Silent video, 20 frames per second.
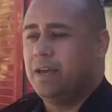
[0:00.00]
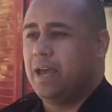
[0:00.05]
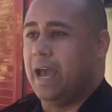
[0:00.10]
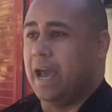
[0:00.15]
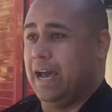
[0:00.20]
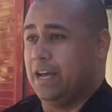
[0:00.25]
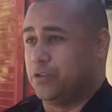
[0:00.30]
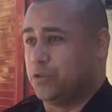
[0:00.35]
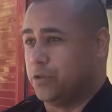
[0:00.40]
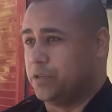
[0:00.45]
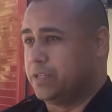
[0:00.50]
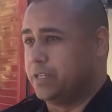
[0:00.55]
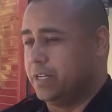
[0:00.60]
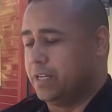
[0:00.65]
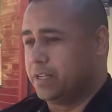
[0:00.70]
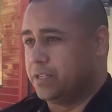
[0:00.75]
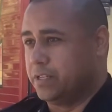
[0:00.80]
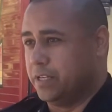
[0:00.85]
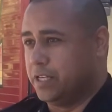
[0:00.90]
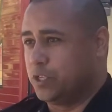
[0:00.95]
hazards
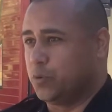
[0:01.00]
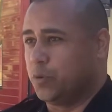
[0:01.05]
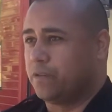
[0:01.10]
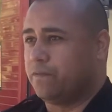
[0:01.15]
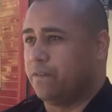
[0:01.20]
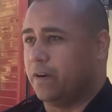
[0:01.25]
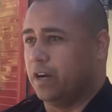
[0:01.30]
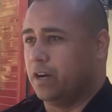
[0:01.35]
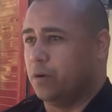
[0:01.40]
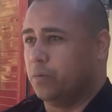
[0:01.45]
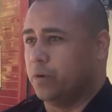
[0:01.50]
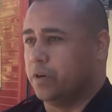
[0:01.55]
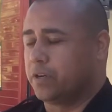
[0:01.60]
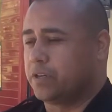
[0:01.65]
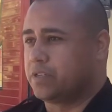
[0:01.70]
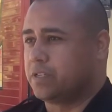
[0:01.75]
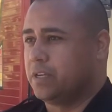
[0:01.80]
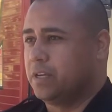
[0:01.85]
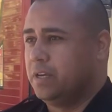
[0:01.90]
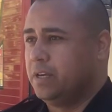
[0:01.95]
that exist with
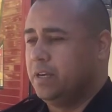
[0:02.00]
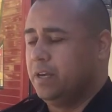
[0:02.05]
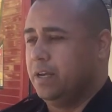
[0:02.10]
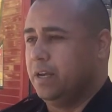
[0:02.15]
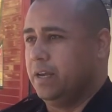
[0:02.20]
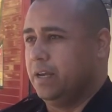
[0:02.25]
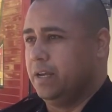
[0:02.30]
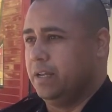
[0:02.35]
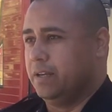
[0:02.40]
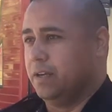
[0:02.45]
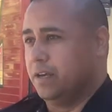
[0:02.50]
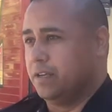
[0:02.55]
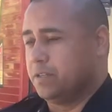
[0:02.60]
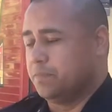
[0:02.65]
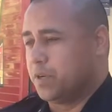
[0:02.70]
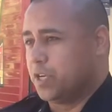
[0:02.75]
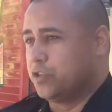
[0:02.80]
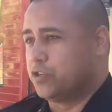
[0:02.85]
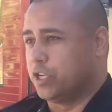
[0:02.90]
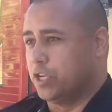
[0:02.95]
fireworks, and
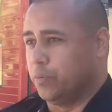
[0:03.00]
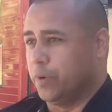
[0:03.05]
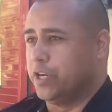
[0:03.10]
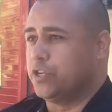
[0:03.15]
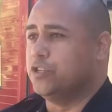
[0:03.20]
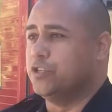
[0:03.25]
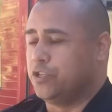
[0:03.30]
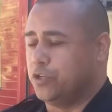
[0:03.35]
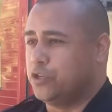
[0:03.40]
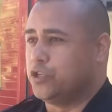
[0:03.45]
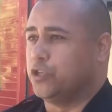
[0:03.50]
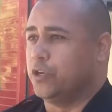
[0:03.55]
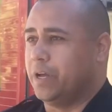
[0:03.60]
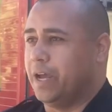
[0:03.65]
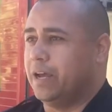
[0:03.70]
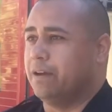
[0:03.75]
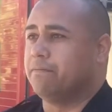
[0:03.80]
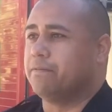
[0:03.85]
some considerations you should